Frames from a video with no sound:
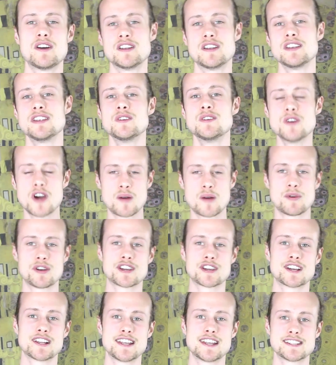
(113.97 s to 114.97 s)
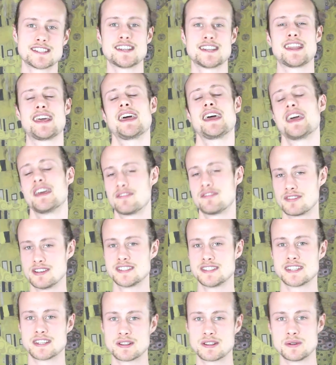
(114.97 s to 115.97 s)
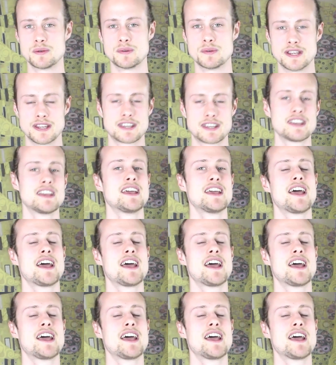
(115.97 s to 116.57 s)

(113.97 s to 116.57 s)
a new harmonica lesson every single week.